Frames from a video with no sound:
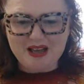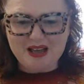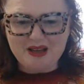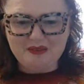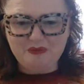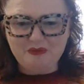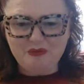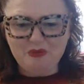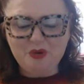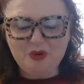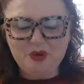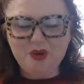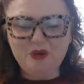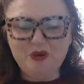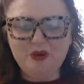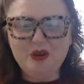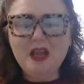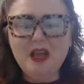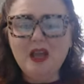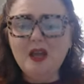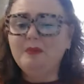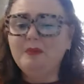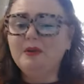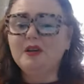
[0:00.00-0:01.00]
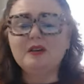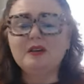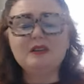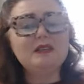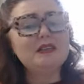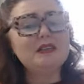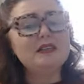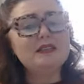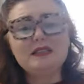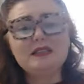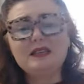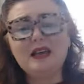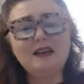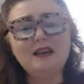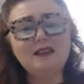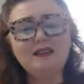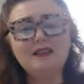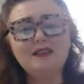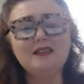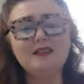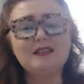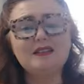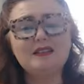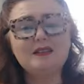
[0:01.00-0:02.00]
for you because it's
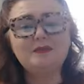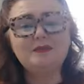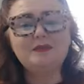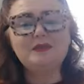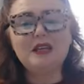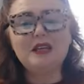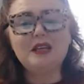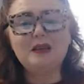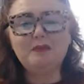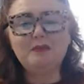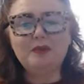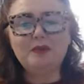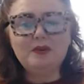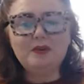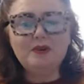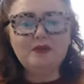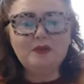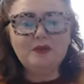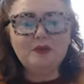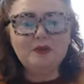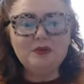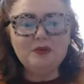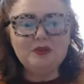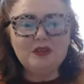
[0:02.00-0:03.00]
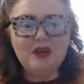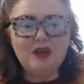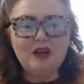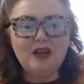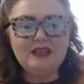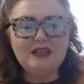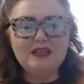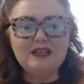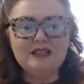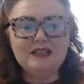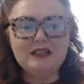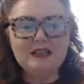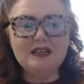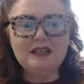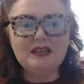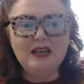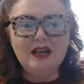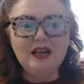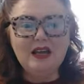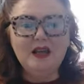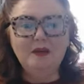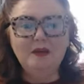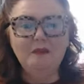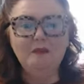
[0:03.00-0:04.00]
Southlander September, and of course, I knitted
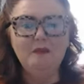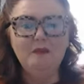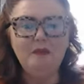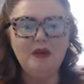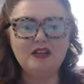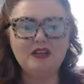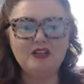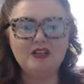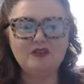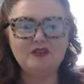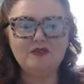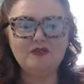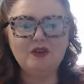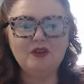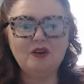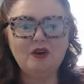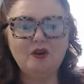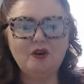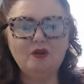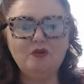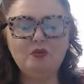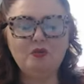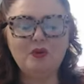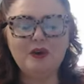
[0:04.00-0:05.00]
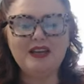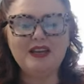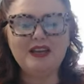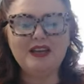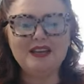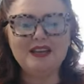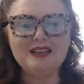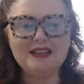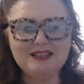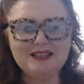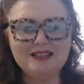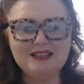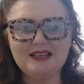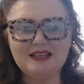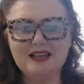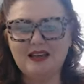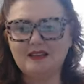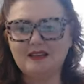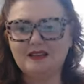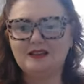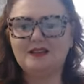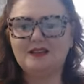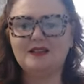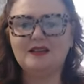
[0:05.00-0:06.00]
much of the gold wing in
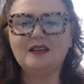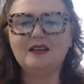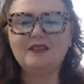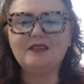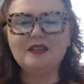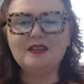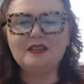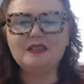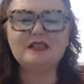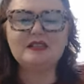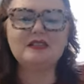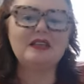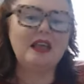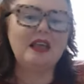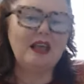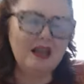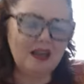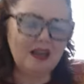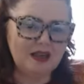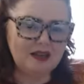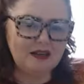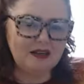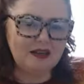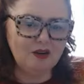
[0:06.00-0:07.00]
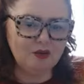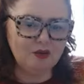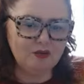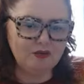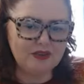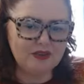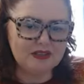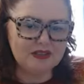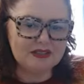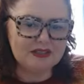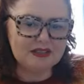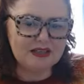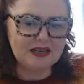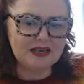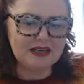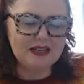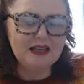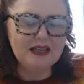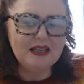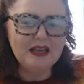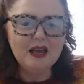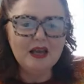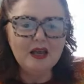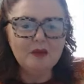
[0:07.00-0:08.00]
Southlander. This is County,
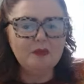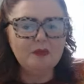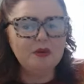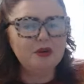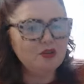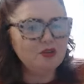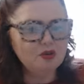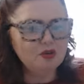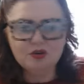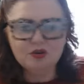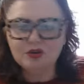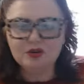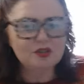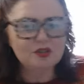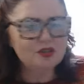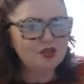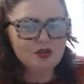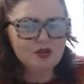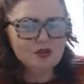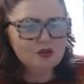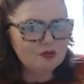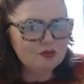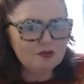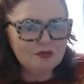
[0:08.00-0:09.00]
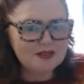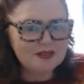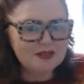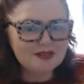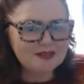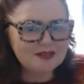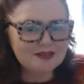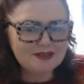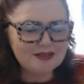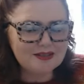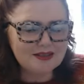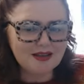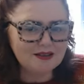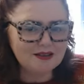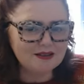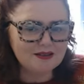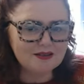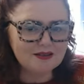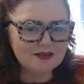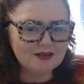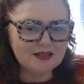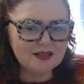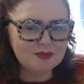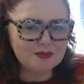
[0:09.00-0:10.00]
obviously, but you could use
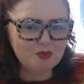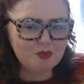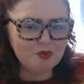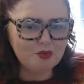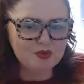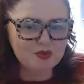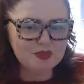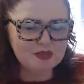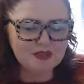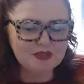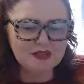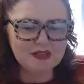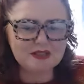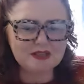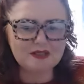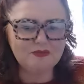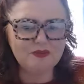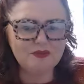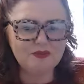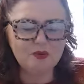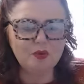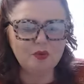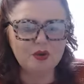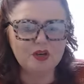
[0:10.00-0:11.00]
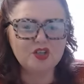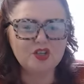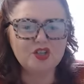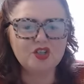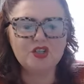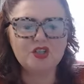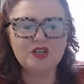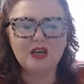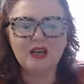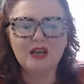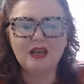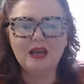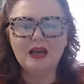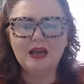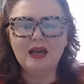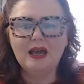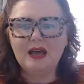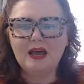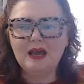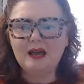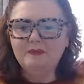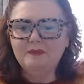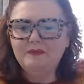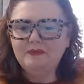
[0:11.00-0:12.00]
Southlander Sport in this if you wished.
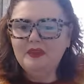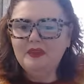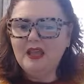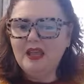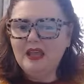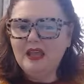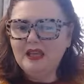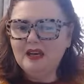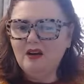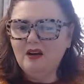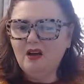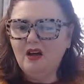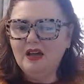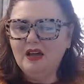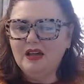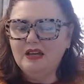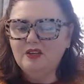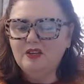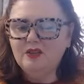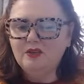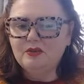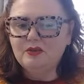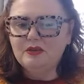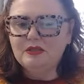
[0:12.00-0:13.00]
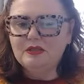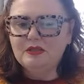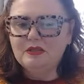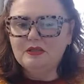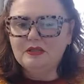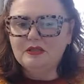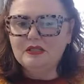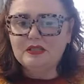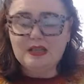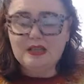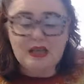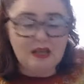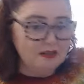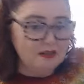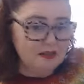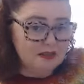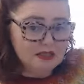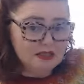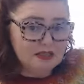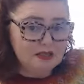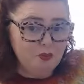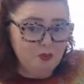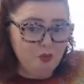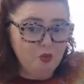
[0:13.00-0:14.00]
And I used
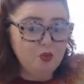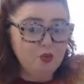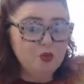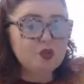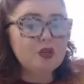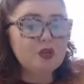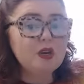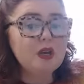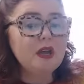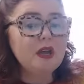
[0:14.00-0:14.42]
Southlander Sport.